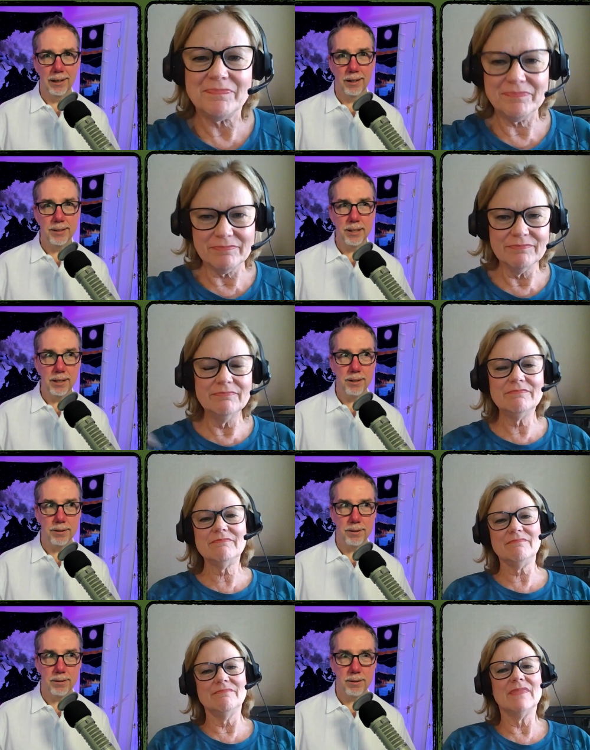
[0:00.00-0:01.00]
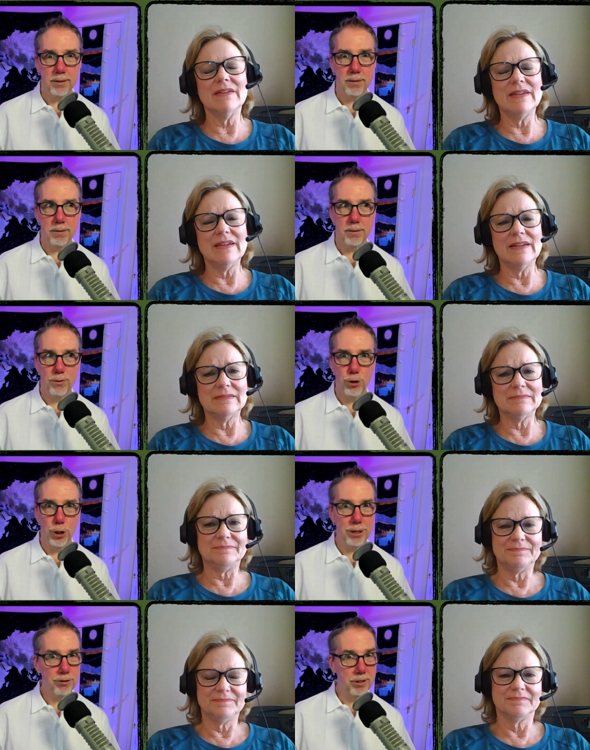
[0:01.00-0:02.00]
Speaker 1: Because mm-hmm. yeah.
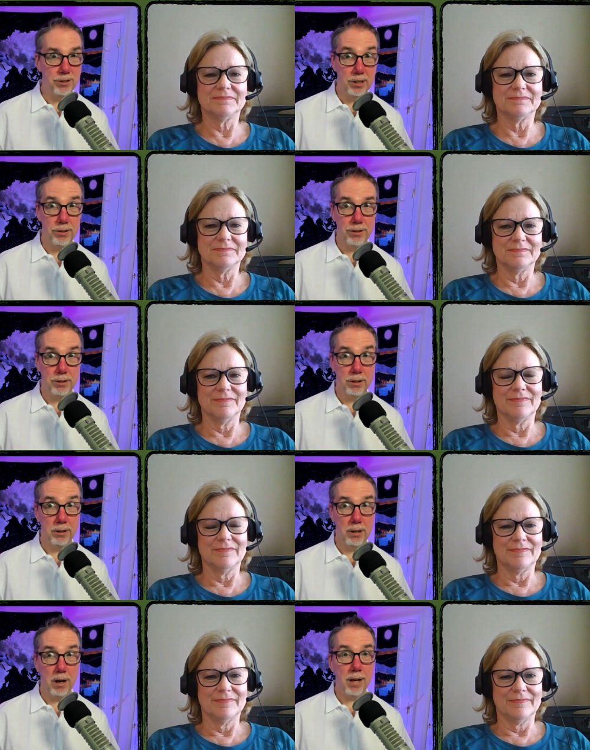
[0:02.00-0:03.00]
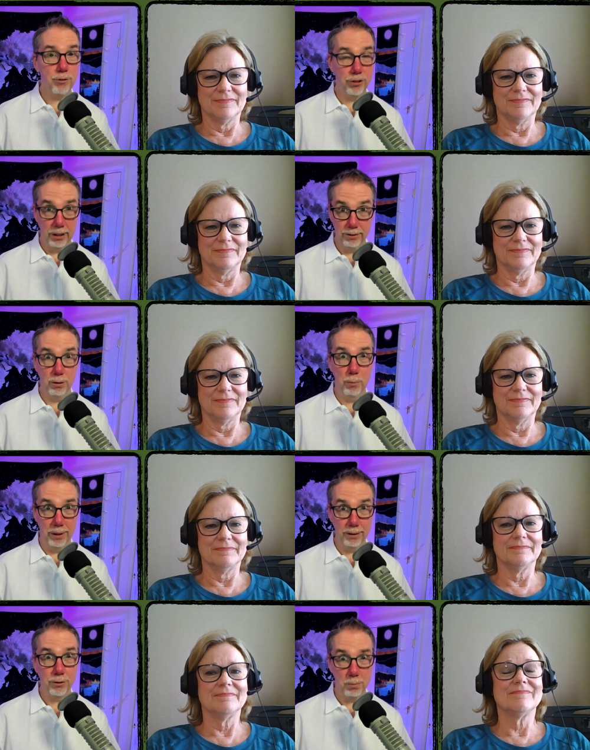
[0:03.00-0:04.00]
just as easy to not say
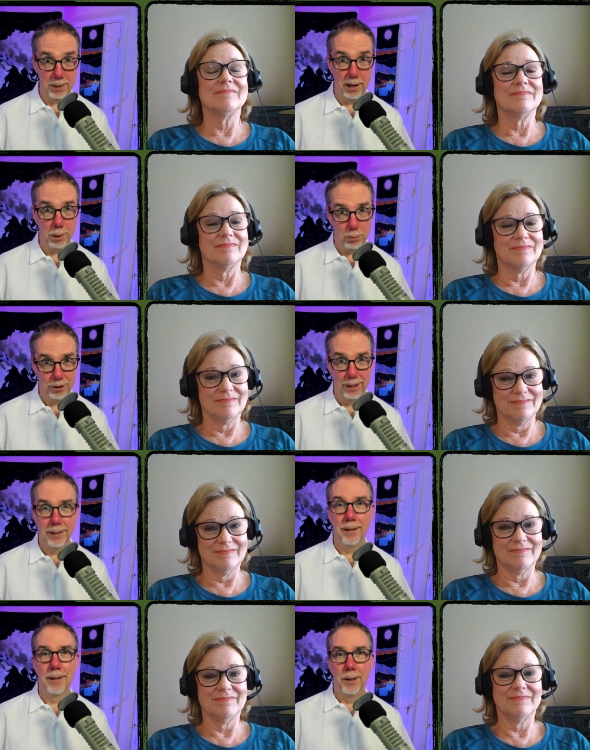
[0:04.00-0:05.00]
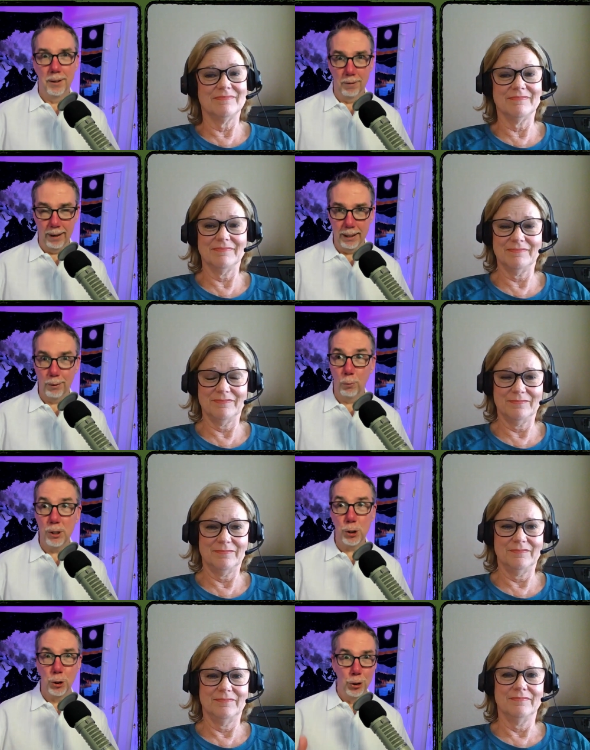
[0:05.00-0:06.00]
something sometimes, mm-hmm. right?
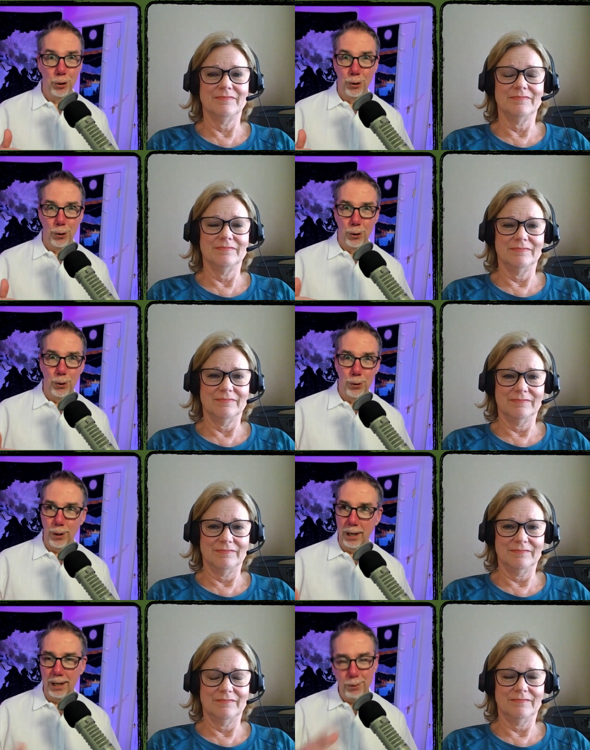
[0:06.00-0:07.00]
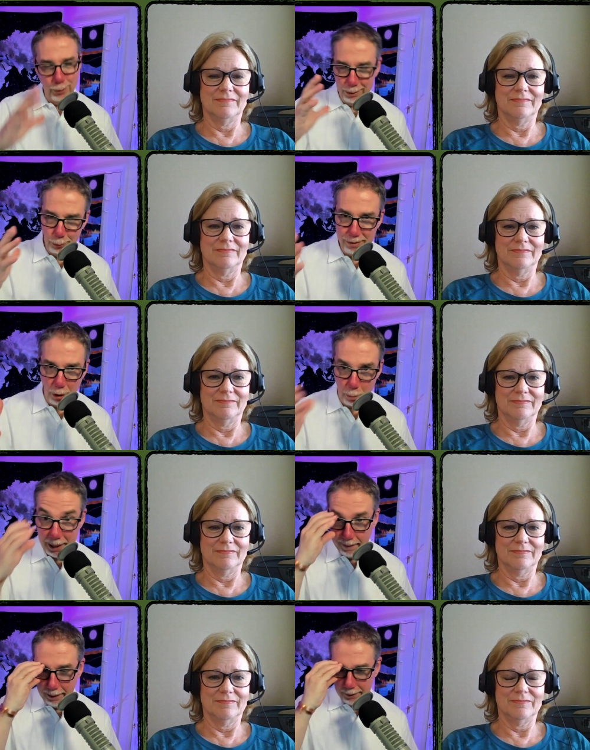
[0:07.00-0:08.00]
Which Eh, eh, and we've all
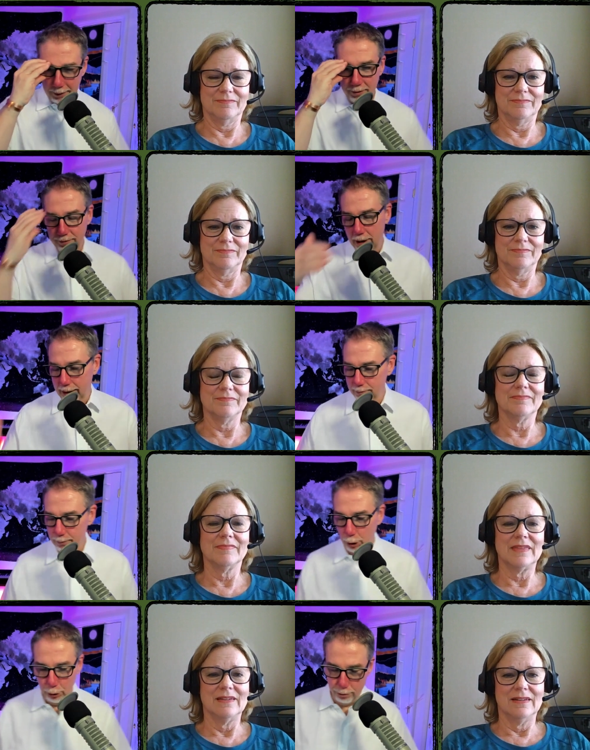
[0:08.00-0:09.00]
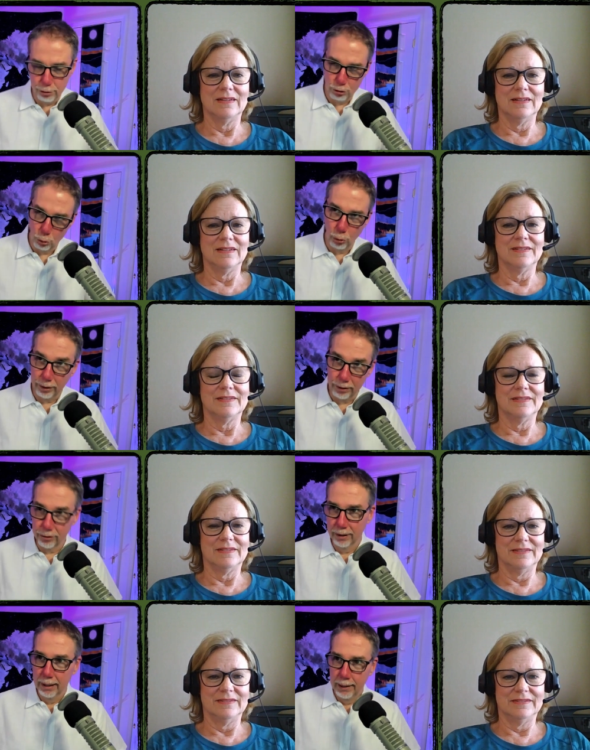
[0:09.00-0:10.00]
been there if not heard the
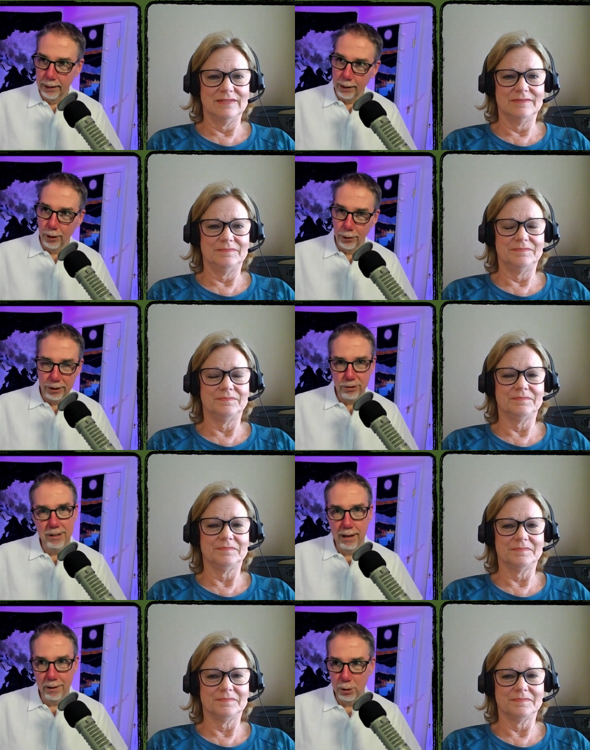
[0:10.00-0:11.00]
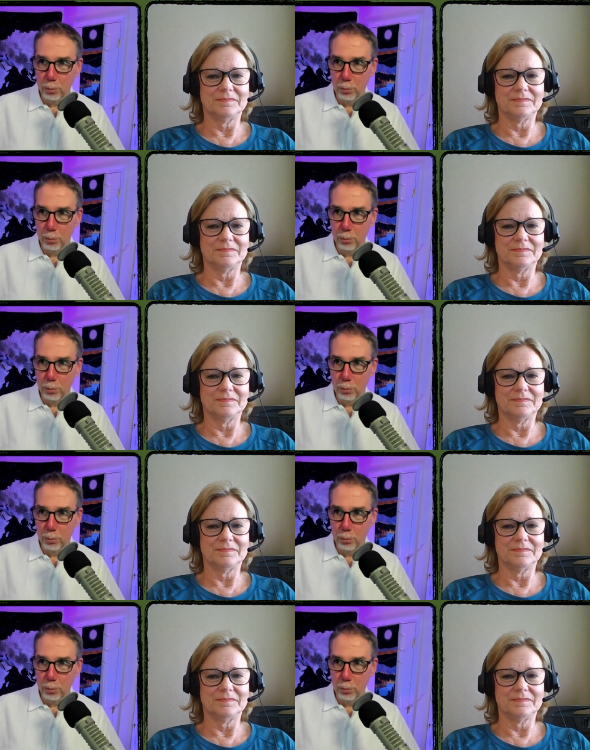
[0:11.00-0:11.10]
stories you know you sit down on the